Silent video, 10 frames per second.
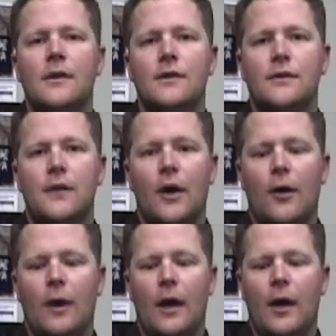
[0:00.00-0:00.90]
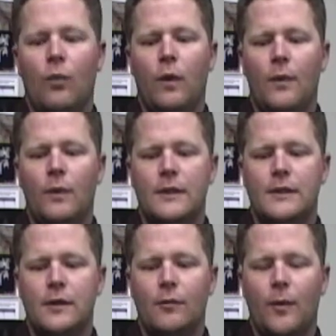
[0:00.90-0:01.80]
So what we
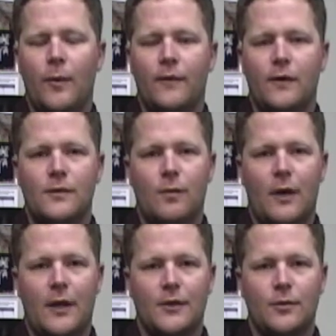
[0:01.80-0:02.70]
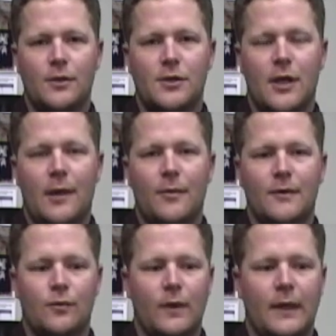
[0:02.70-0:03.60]
do when we first walk into a shop
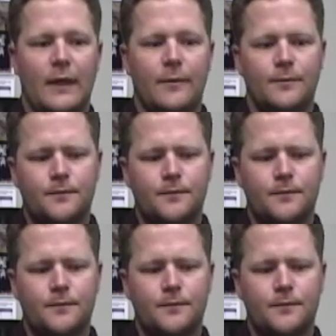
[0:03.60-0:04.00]
is we